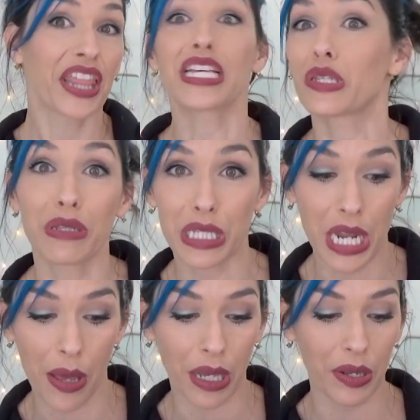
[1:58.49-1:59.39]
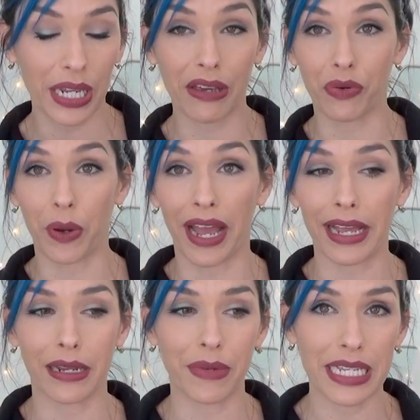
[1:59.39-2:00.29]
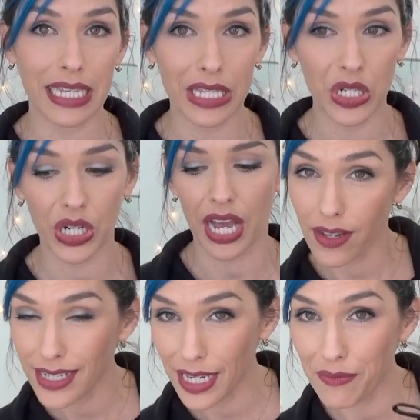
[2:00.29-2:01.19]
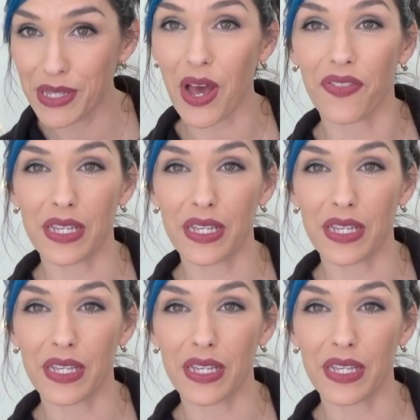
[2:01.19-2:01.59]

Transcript: This one's not gonna give away, and my sister called dibs on